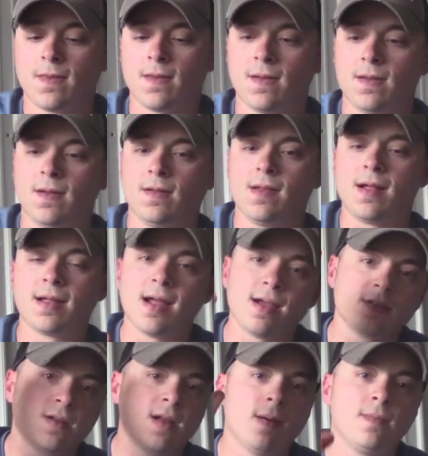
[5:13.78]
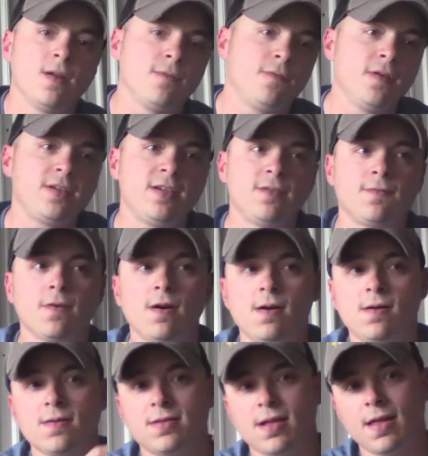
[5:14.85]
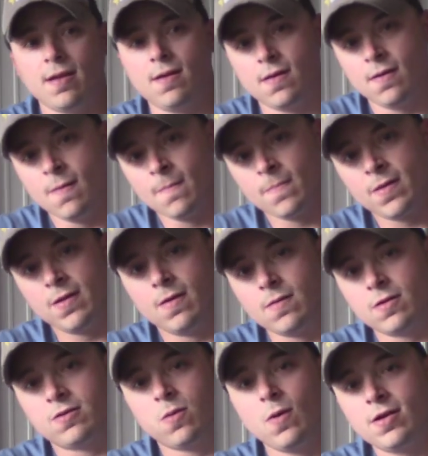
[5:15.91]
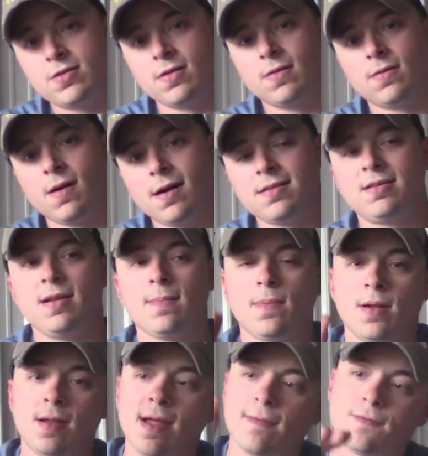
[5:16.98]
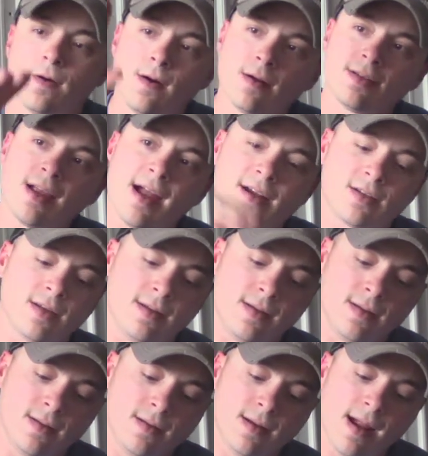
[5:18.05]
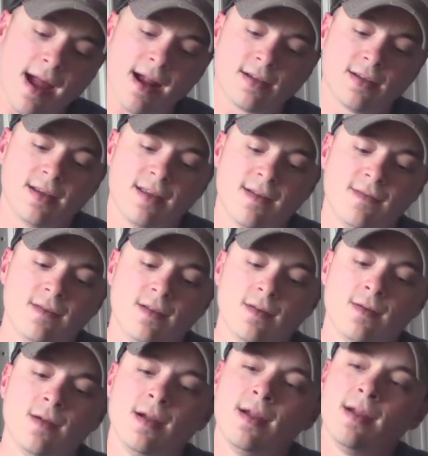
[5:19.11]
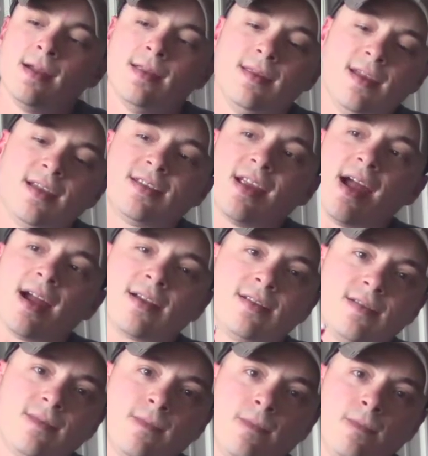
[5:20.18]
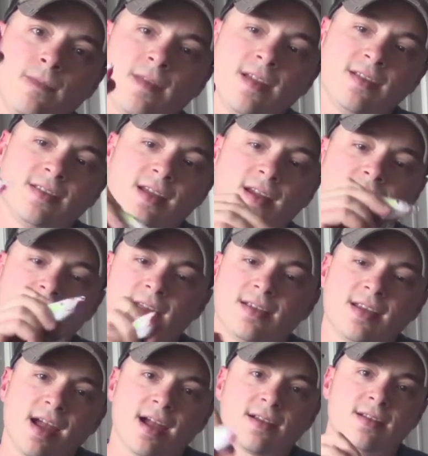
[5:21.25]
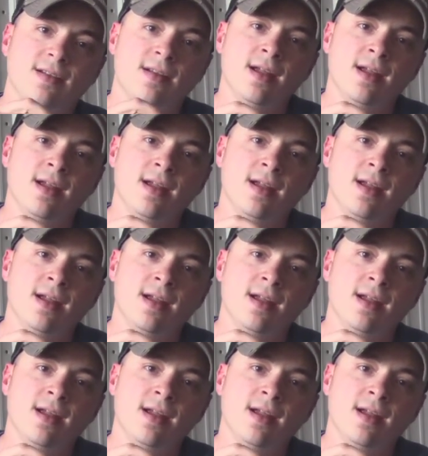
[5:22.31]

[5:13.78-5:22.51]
a lot of guys will come and they'll fish these frogs, and they're twitching their rod tip, and that frog's actually giving you this action instead of this action.